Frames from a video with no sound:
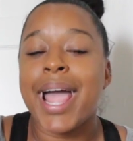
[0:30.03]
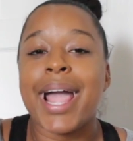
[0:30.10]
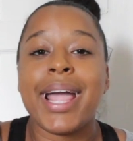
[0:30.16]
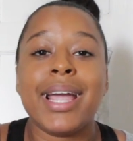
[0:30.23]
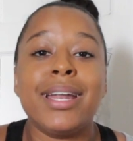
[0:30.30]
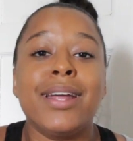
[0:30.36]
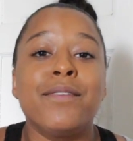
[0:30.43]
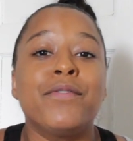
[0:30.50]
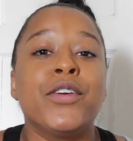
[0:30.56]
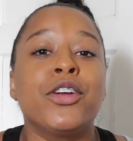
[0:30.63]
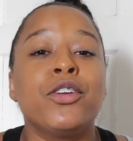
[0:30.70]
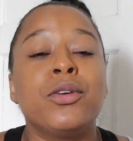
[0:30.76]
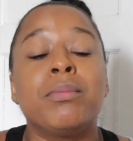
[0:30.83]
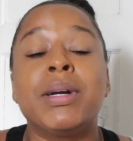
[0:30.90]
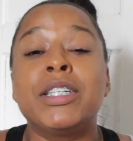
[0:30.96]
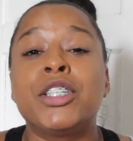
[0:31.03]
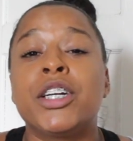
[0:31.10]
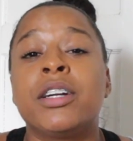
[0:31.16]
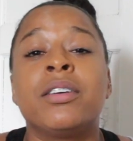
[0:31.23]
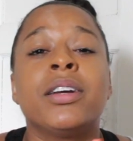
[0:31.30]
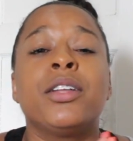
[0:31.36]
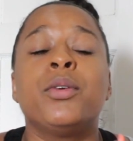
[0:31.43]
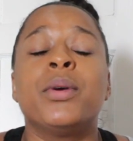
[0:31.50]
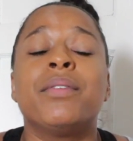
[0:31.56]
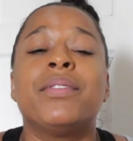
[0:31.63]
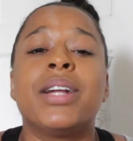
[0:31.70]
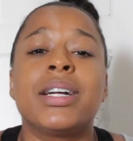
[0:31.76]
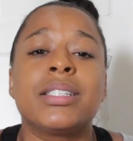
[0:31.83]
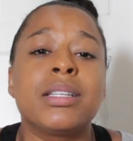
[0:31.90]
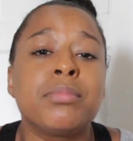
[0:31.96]
And if you're new to my channel and you have
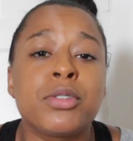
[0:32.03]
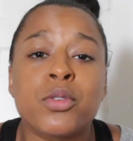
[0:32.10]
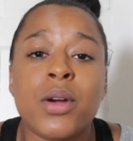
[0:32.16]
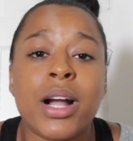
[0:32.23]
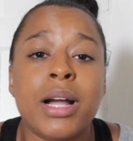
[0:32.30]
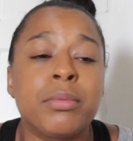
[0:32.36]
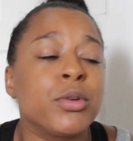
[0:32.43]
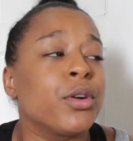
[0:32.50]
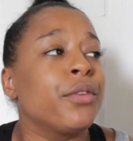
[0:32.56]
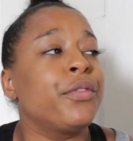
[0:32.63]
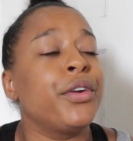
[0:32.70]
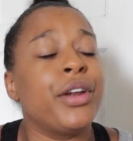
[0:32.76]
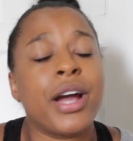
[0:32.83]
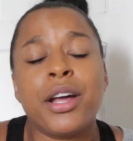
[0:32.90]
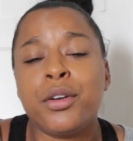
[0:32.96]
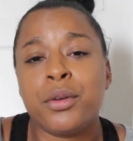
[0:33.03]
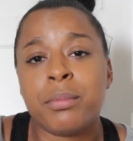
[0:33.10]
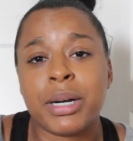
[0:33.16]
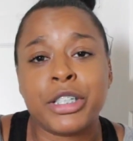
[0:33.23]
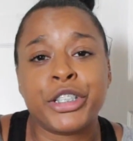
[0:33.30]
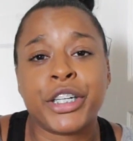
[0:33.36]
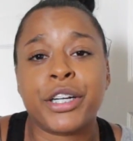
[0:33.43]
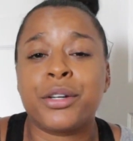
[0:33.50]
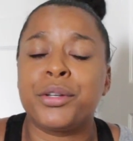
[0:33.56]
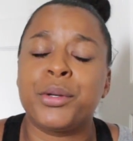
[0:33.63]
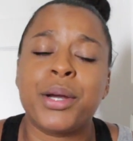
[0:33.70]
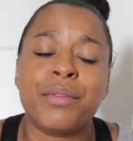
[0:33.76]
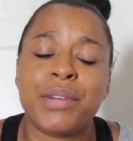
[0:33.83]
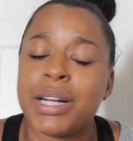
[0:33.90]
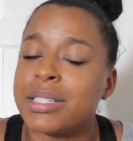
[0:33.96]
not subscribed, or if you're not new to my channel and
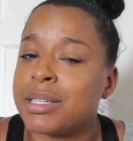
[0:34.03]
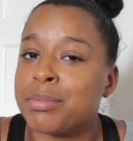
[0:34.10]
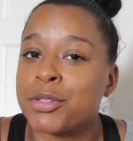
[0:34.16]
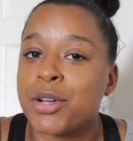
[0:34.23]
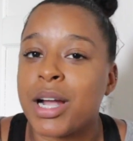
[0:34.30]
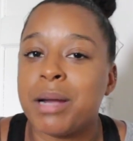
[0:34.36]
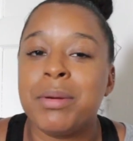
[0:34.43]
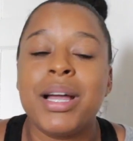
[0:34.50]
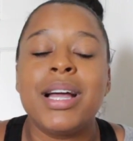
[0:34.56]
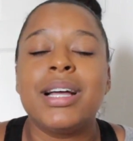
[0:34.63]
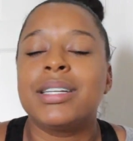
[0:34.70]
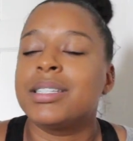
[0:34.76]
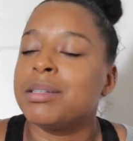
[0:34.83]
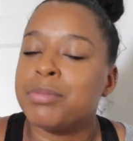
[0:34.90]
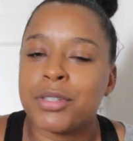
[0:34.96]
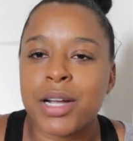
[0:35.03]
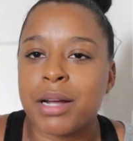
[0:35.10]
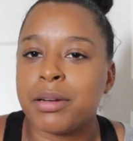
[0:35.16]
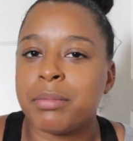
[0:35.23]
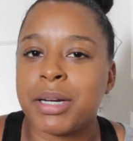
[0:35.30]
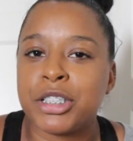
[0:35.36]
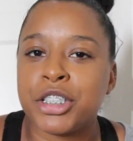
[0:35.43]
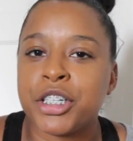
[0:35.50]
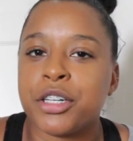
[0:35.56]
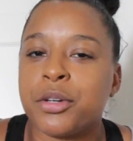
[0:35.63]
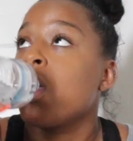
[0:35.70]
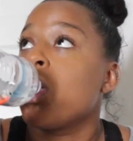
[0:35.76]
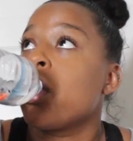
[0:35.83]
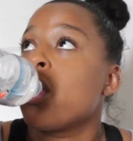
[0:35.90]
you have not subscribed, subscribe to my channel.